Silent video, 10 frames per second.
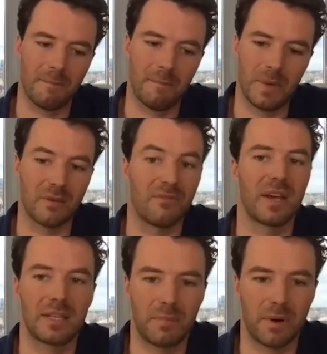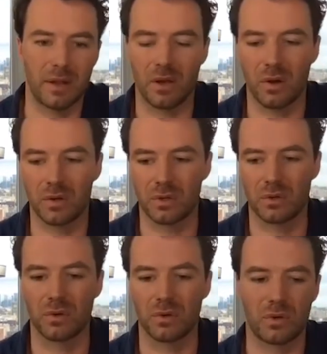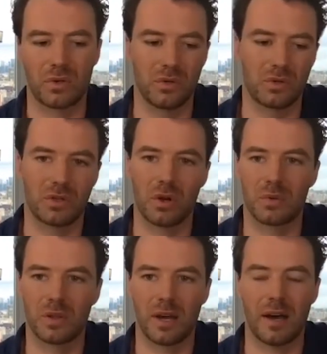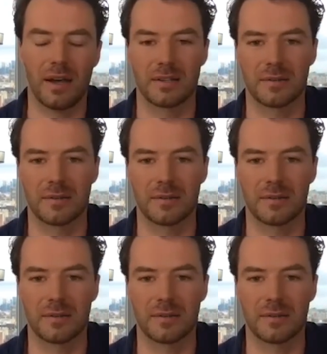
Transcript: being affected by the lows or too stoked with the highs.